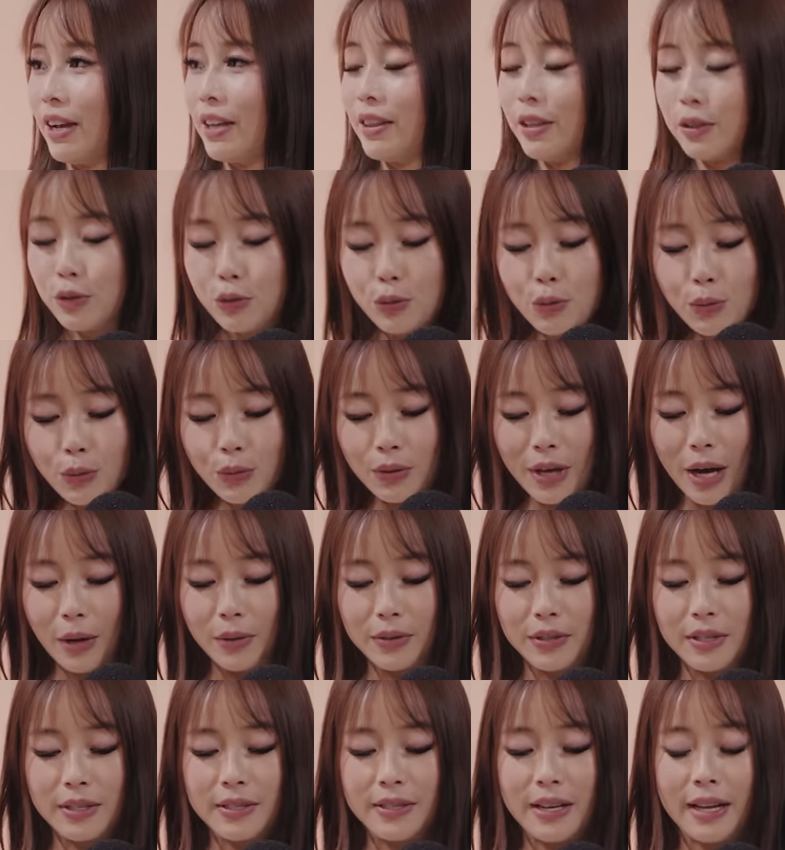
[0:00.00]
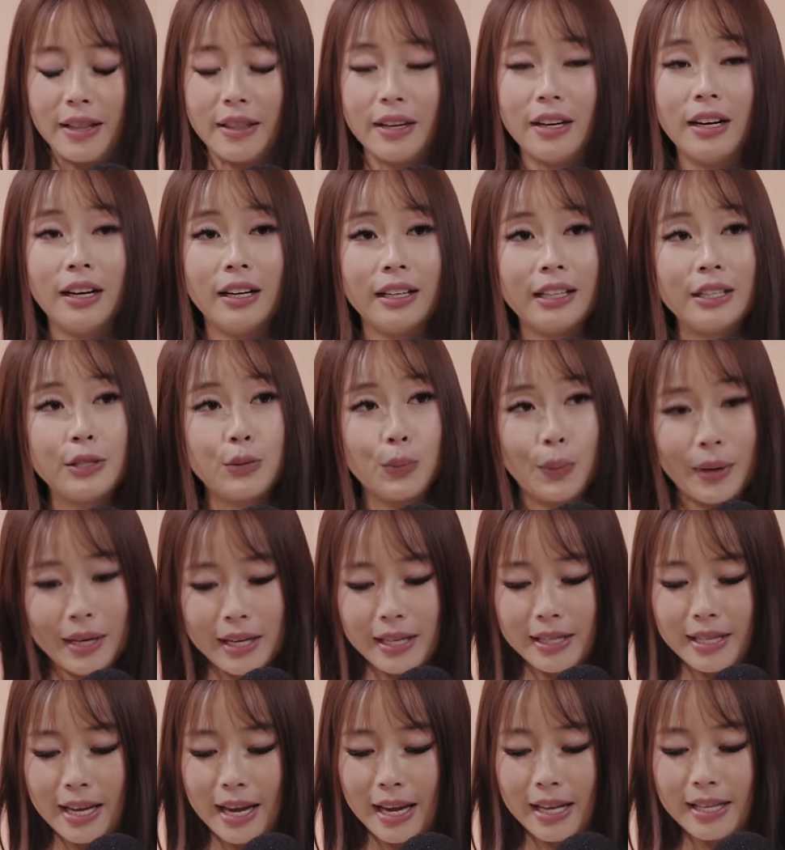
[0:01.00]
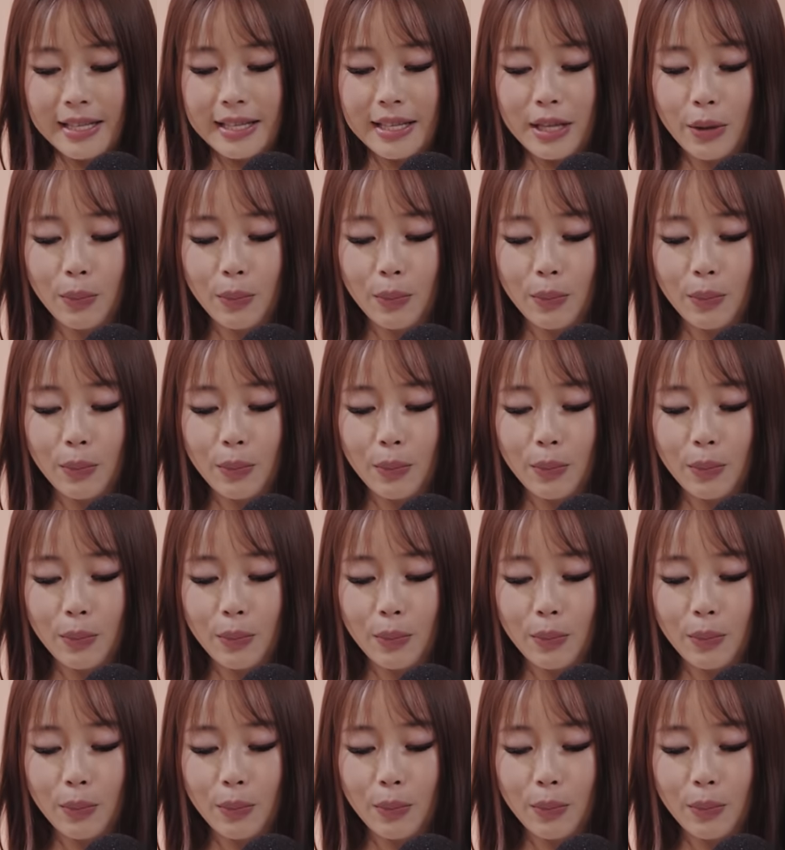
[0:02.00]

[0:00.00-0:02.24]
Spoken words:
Uh-huh. The 2000s and the early 2010s.